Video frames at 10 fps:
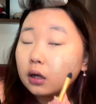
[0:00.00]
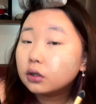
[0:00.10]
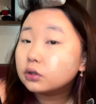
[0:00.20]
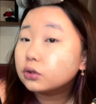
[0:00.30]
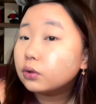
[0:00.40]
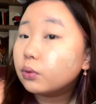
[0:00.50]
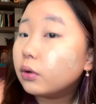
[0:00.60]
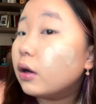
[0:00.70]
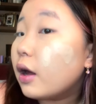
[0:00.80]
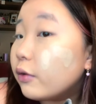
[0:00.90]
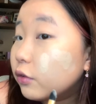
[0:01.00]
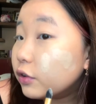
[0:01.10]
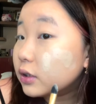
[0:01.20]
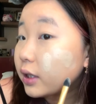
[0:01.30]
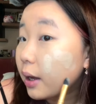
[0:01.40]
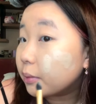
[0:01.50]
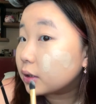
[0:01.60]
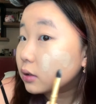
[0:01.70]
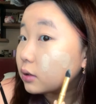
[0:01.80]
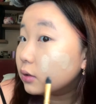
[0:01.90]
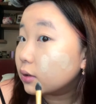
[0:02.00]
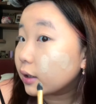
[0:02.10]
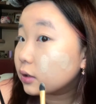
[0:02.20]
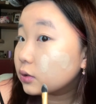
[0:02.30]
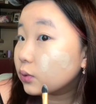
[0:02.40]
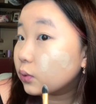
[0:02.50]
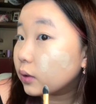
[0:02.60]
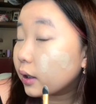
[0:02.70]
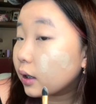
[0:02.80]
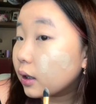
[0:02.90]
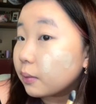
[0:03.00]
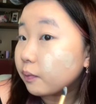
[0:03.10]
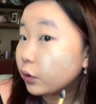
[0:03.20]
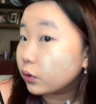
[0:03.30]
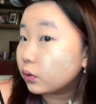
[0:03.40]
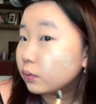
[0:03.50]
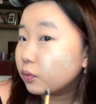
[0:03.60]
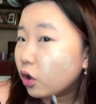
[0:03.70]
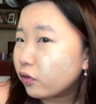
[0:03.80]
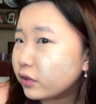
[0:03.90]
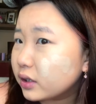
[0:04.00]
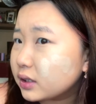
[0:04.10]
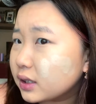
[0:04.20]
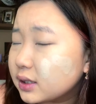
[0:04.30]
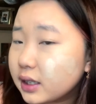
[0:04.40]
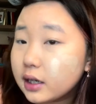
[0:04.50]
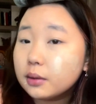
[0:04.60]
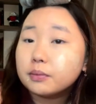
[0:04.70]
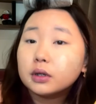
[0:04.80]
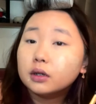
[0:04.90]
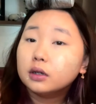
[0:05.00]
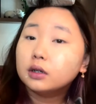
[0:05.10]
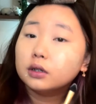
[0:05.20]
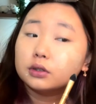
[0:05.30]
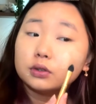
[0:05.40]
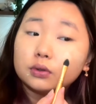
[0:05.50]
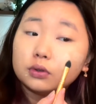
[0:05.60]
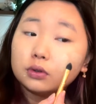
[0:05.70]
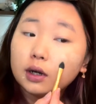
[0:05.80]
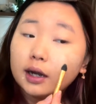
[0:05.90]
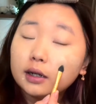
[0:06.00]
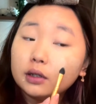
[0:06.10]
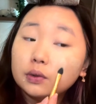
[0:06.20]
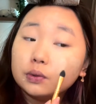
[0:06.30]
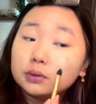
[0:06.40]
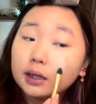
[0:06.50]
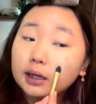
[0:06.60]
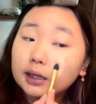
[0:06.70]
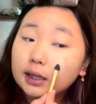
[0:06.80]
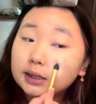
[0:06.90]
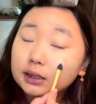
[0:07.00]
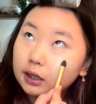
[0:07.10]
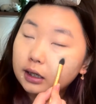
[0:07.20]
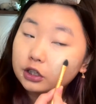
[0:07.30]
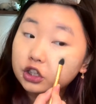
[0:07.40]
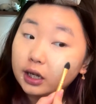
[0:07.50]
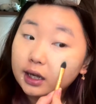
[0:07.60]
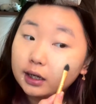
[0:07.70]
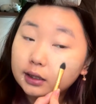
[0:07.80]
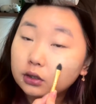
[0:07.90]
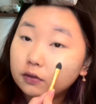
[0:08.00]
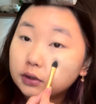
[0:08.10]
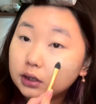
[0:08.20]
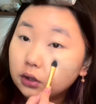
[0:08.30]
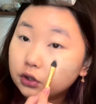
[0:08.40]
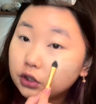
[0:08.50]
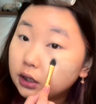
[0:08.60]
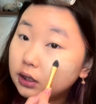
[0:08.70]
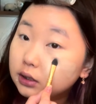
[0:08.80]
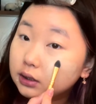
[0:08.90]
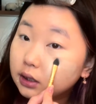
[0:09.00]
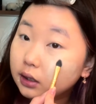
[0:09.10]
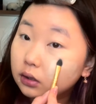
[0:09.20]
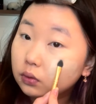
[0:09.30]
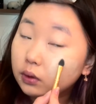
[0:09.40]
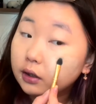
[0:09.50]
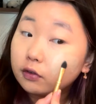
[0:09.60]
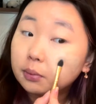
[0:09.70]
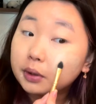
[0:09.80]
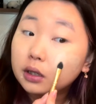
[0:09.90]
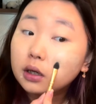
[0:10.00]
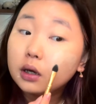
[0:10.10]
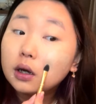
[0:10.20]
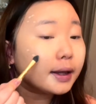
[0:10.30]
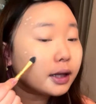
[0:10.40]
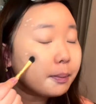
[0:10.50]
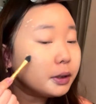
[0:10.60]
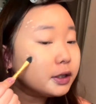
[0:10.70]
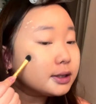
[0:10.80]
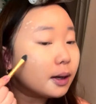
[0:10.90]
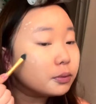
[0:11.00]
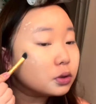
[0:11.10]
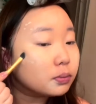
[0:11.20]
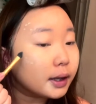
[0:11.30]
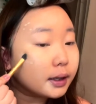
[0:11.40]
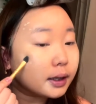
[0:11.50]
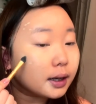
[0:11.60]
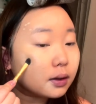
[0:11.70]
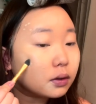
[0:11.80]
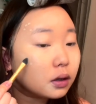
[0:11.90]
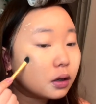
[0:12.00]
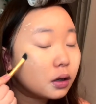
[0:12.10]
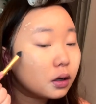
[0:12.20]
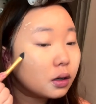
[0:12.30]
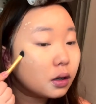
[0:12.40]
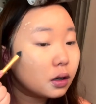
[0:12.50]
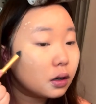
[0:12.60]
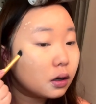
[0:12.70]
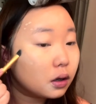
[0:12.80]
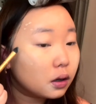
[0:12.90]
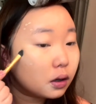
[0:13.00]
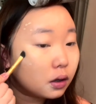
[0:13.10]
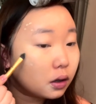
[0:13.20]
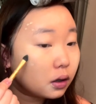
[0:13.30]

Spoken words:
So at your first tap, it's still like so like, you know, obvious that it's there. So either use like, I guess a shade that's obviously your shade. This is like too light for me. Like tapping just helps to blend it out. See, on the parts where it's not